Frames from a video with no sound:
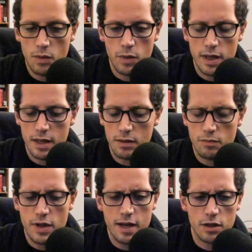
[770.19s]
we
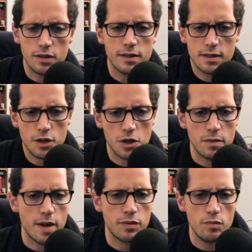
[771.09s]
had a good discussion
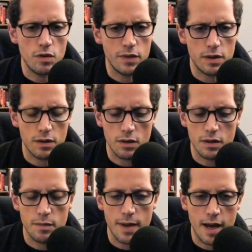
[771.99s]
about the movie, the
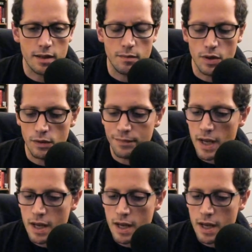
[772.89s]
good, the bad, the middle.